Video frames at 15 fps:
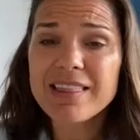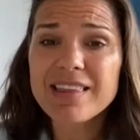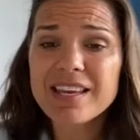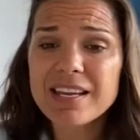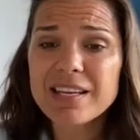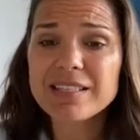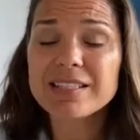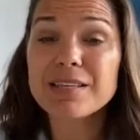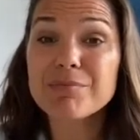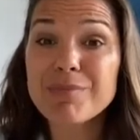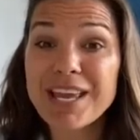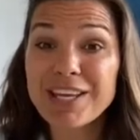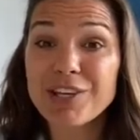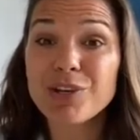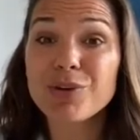things that
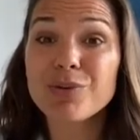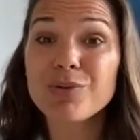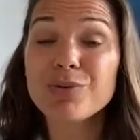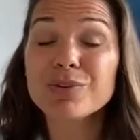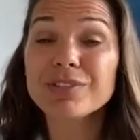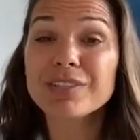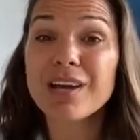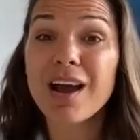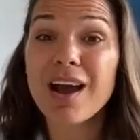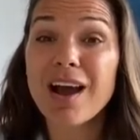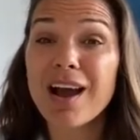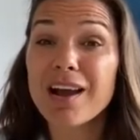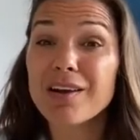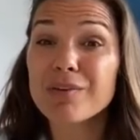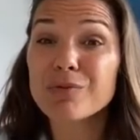make you
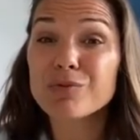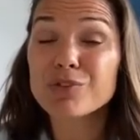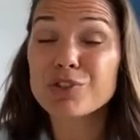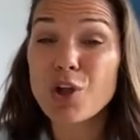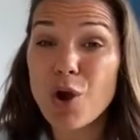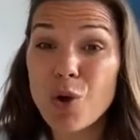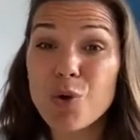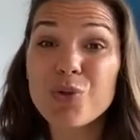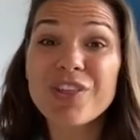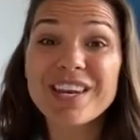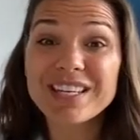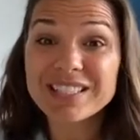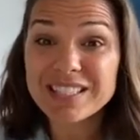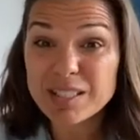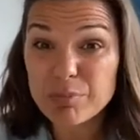know that
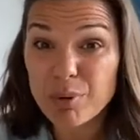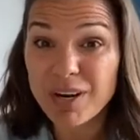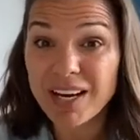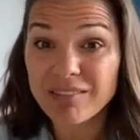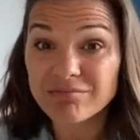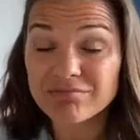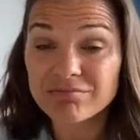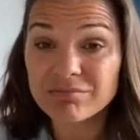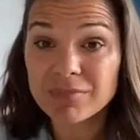it's spring.